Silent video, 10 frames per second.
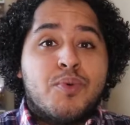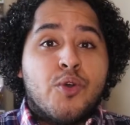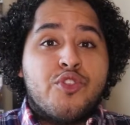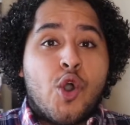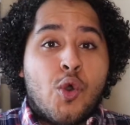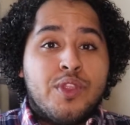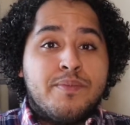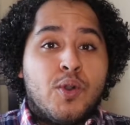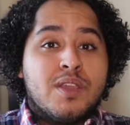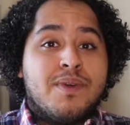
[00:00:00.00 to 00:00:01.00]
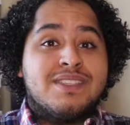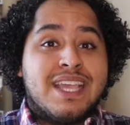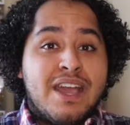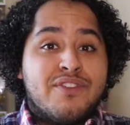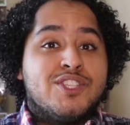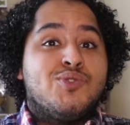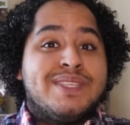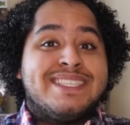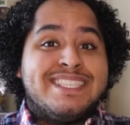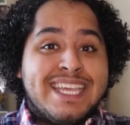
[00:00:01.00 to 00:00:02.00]
both the only Pokemons ever to
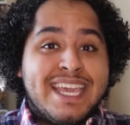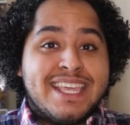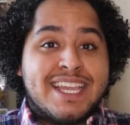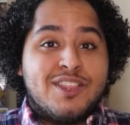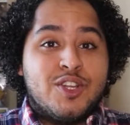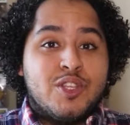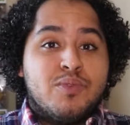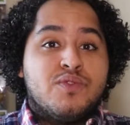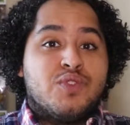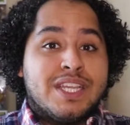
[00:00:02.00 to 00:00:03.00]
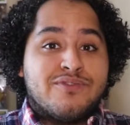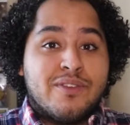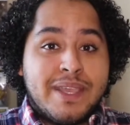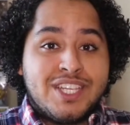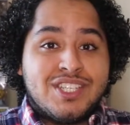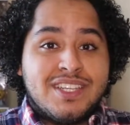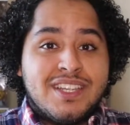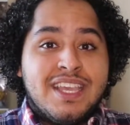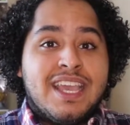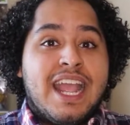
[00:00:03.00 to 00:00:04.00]
this day that can learn the move
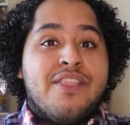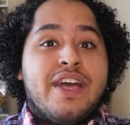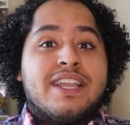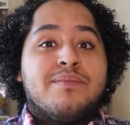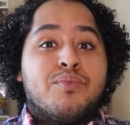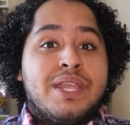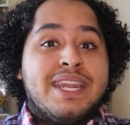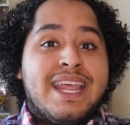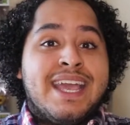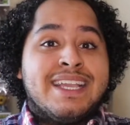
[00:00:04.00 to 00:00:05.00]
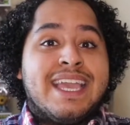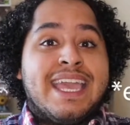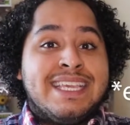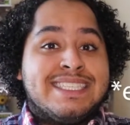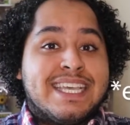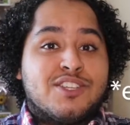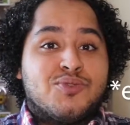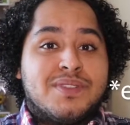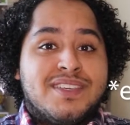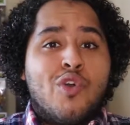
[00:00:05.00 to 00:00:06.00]
Transformation and that can breed an egg
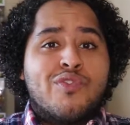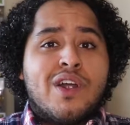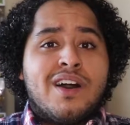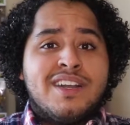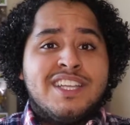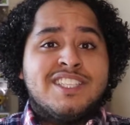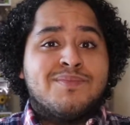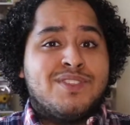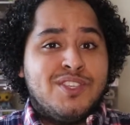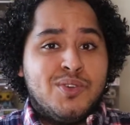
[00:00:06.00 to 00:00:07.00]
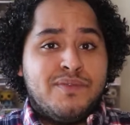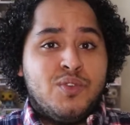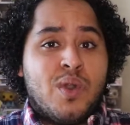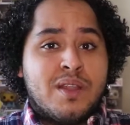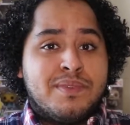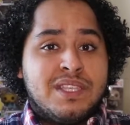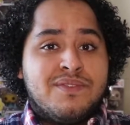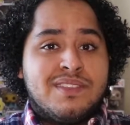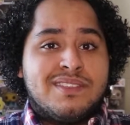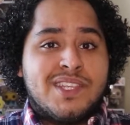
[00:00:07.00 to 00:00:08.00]
asexually. Overall, it's up to you if you want to
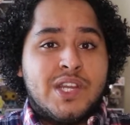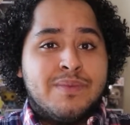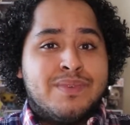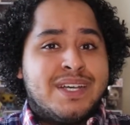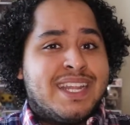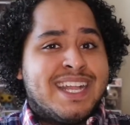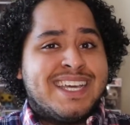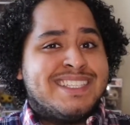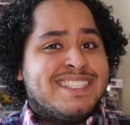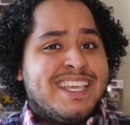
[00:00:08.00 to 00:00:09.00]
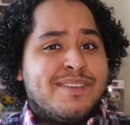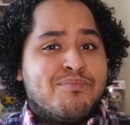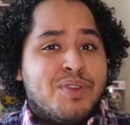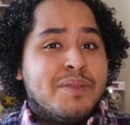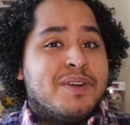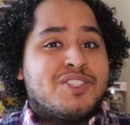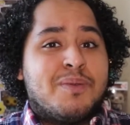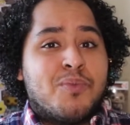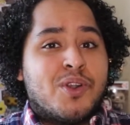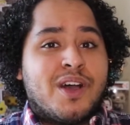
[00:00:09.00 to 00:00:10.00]
believe in this theory, but I gotta say I'm pretty much
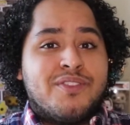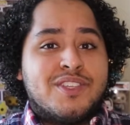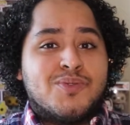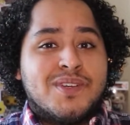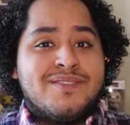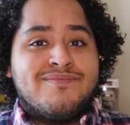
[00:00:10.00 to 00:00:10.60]
on board on this one.